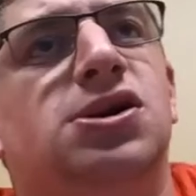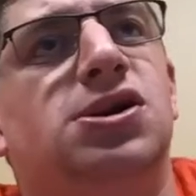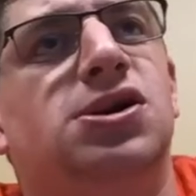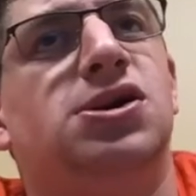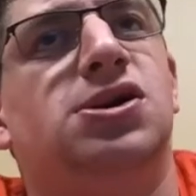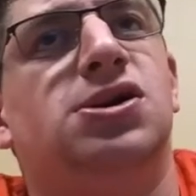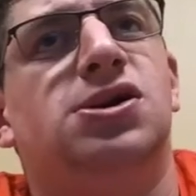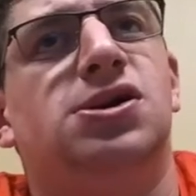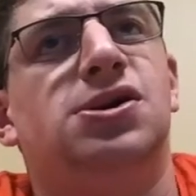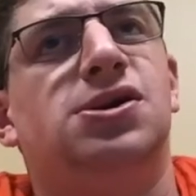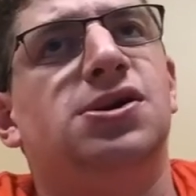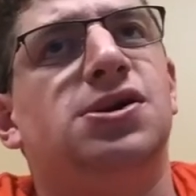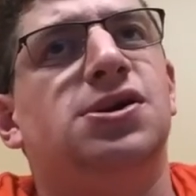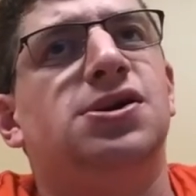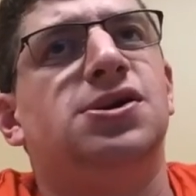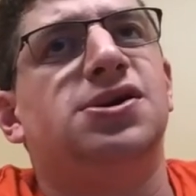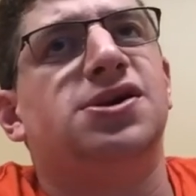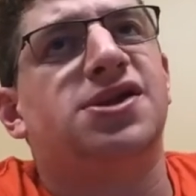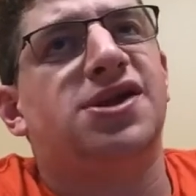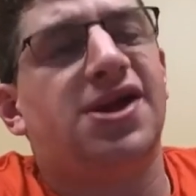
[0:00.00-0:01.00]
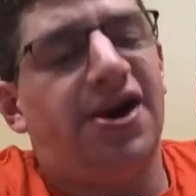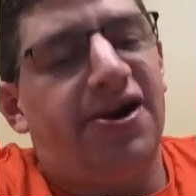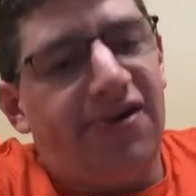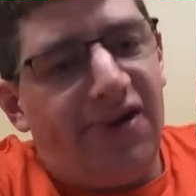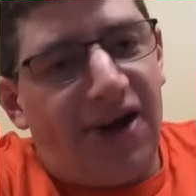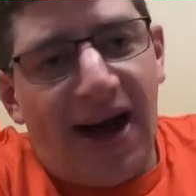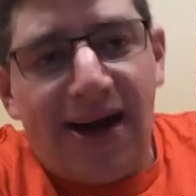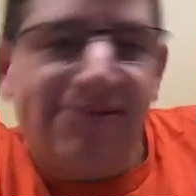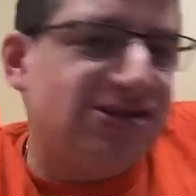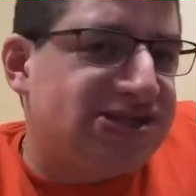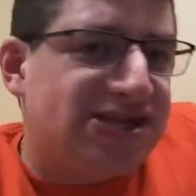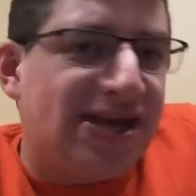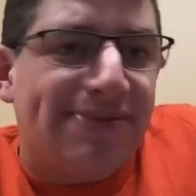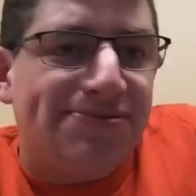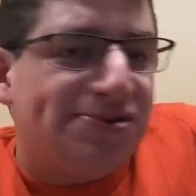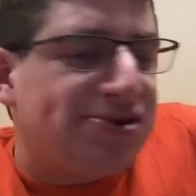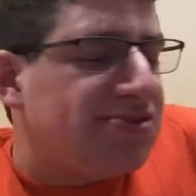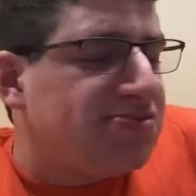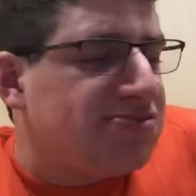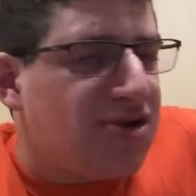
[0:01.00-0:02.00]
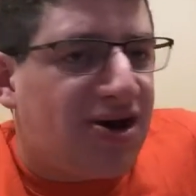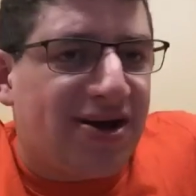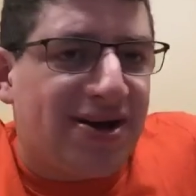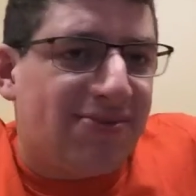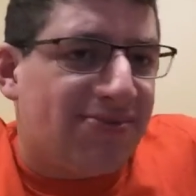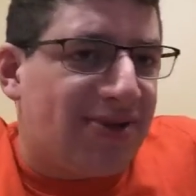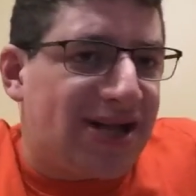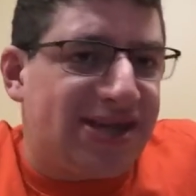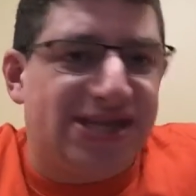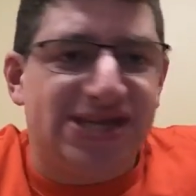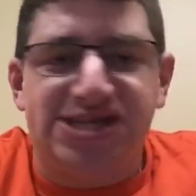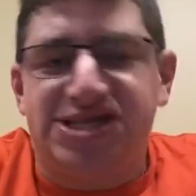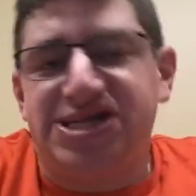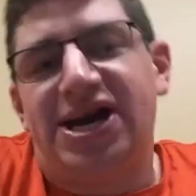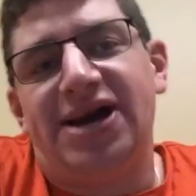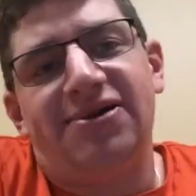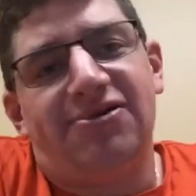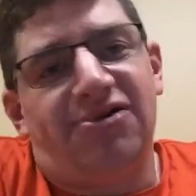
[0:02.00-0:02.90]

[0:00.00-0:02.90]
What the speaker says: So I was definitely wrong about the Jaguars game.